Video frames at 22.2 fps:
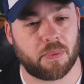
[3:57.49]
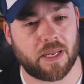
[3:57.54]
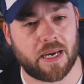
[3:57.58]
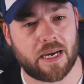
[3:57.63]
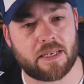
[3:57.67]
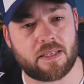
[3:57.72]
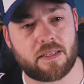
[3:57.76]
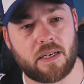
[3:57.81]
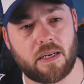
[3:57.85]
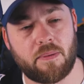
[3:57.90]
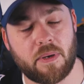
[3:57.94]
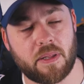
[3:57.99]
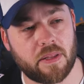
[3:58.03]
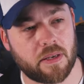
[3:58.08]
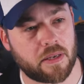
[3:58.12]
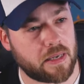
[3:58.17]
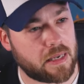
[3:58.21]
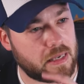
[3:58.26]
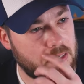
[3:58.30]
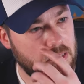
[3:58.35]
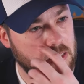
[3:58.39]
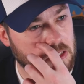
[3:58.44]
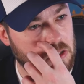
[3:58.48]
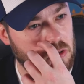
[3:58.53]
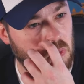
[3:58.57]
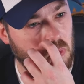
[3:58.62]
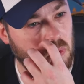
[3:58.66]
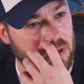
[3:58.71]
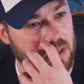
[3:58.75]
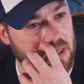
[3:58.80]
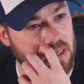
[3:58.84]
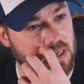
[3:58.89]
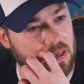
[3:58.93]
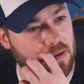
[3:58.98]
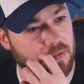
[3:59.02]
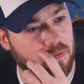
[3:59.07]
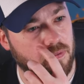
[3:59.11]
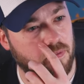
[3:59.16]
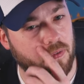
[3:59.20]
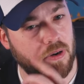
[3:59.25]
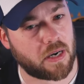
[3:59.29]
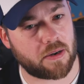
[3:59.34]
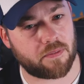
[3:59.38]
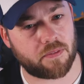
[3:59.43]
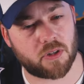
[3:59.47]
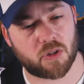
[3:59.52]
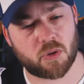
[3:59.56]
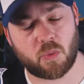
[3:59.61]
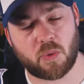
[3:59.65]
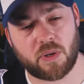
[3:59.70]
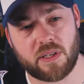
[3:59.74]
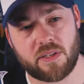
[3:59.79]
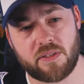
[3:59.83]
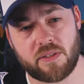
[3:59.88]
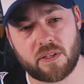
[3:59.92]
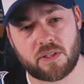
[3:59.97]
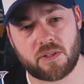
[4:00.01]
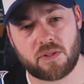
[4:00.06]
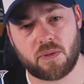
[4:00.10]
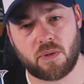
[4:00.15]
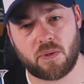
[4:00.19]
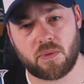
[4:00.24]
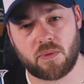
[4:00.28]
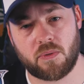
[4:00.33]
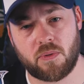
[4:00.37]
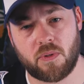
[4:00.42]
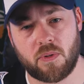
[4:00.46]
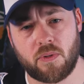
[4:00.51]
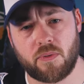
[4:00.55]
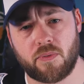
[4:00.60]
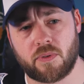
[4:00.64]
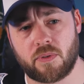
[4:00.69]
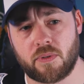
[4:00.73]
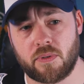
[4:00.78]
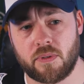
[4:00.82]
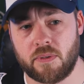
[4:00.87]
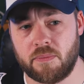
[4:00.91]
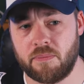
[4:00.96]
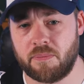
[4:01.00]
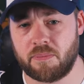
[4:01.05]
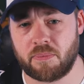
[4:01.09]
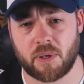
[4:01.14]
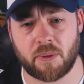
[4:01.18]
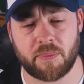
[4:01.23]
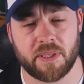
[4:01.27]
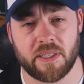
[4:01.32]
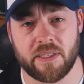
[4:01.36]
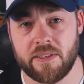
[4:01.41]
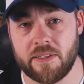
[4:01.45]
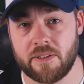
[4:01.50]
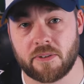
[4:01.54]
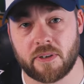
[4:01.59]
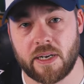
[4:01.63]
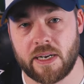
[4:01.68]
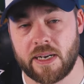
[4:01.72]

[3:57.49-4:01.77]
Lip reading: Last time, I think I had like 25 or 26 total over probably a year